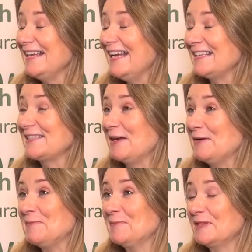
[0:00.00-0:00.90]
Yes,
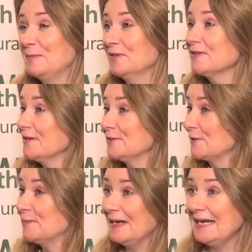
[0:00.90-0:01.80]
to be honest with you, it's
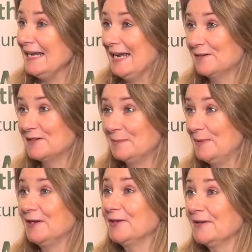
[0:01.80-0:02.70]
completely out of the
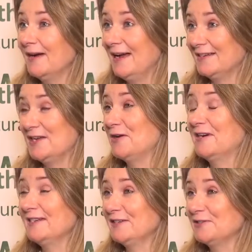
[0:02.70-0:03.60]
blue. I had no
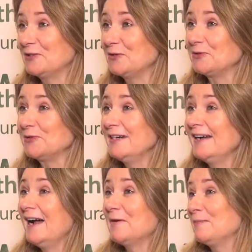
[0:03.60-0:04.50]
idea at all.
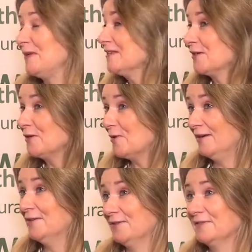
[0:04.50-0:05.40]
We've been doing
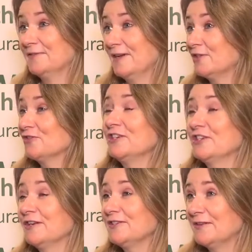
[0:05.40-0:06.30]
quite a lot of country
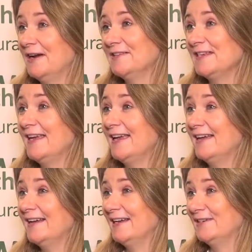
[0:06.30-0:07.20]
shows throughout the
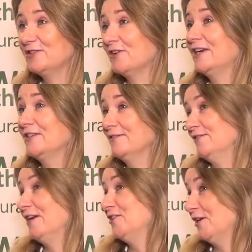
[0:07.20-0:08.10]
year and
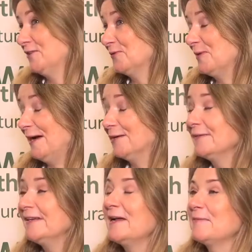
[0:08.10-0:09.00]
trade shows as well.
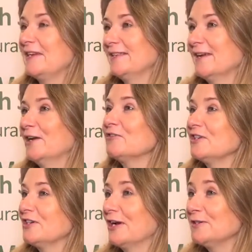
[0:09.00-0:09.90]
But at the
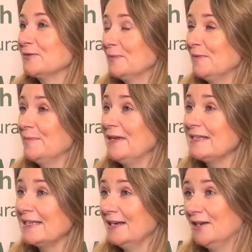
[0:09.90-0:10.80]
country shows, we've been
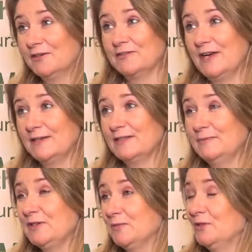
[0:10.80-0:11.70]
meeting a lot of
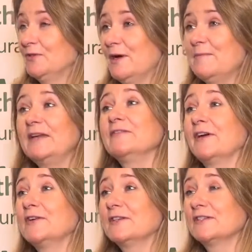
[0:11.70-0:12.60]
customers, which was our main
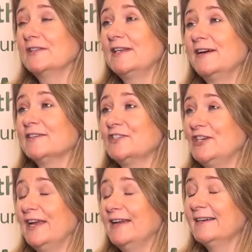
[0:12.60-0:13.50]
focus for the
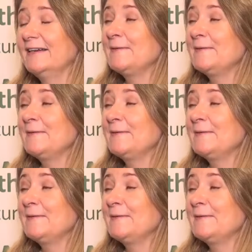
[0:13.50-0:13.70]
last year.